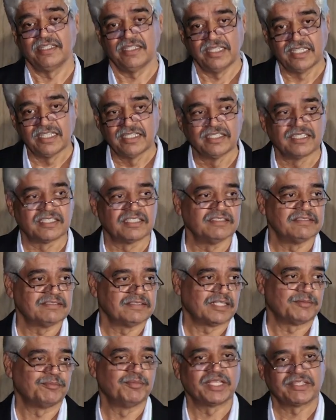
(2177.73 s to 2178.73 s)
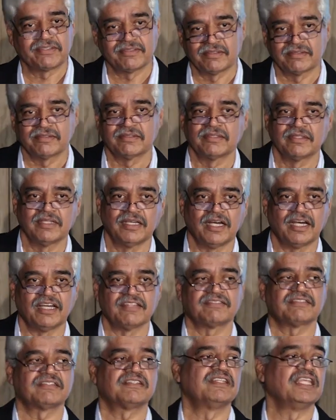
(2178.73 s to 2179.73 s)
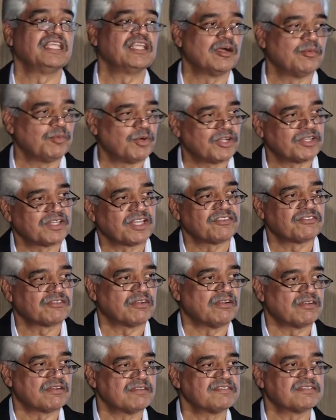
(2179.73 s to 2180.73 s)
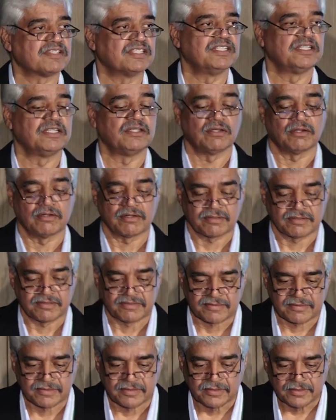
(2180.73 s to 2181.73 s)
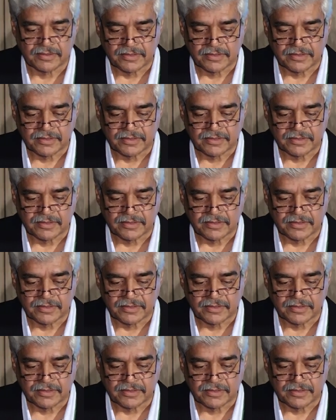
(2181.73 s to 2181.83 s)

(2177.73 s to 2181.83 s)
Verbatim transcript: ignorance that makes us think about it as tolerance and intolerance.